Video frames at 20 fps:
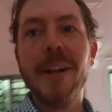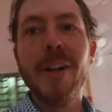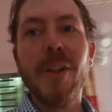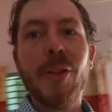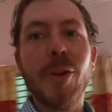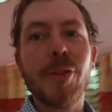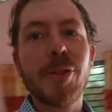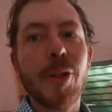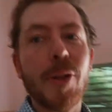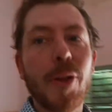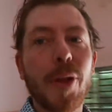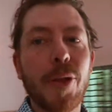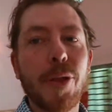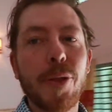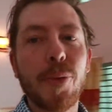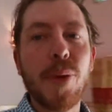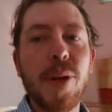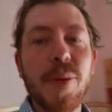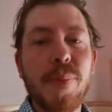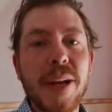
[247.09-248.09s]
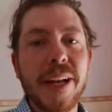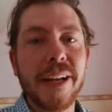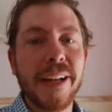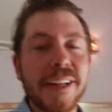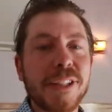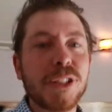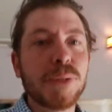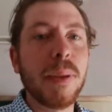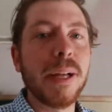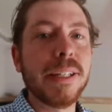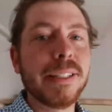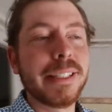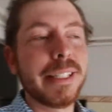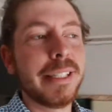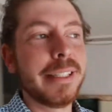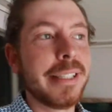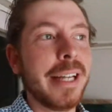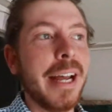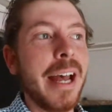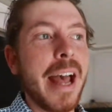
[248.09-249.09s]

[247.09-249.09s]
Those are the 3 big expenses.